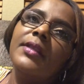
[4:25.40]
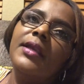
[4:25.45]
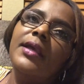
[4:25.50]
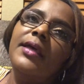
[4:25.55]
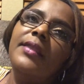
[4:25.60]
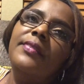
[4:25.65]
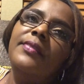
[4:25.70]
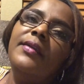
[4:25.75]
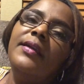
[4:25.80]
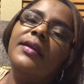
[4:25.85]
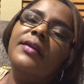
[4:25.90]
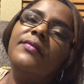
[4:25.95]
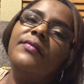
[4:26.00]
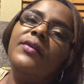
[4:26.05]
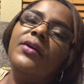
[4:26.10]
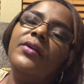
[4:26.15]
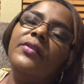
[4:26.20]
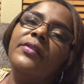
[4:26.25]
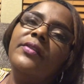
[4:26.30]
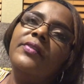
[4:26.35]
I think of
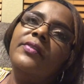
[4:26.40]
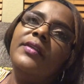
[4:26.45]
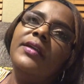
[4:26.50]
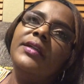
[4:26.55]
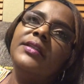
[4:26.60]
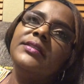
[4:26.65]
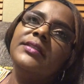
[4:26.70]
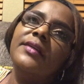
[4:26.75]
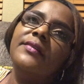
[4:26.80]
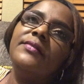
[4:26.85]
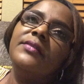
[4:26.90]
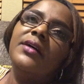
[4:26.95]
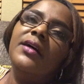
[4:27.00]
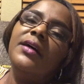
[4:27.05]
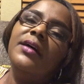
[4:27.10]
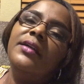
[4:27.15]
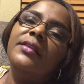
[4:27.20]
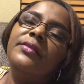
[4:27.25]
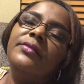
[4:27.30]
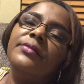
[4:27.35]
all the things I've
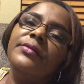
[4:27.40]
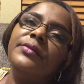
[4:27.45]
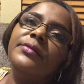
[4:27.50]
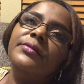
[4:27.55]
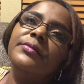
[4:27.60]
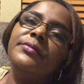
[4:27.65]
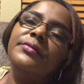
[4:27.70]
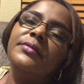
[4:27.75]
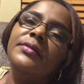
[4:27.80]
gone through.